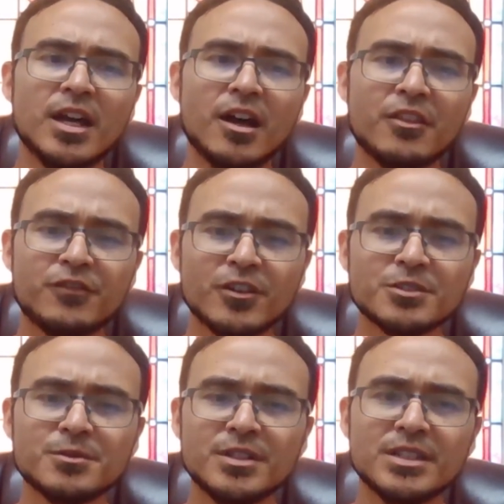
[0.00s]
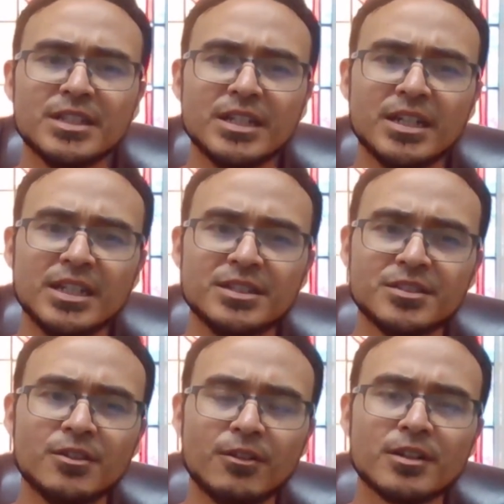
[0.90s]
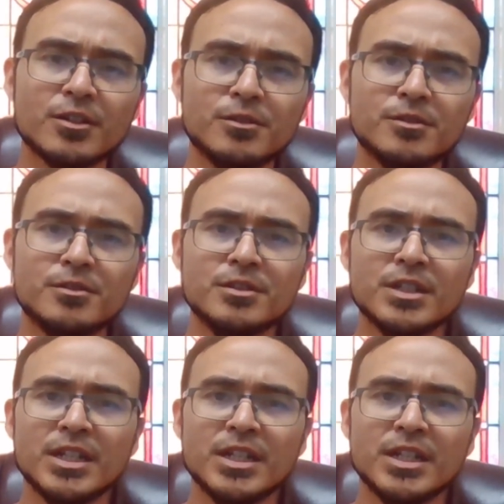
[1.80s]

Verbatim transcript: uh, the first one uh, is an article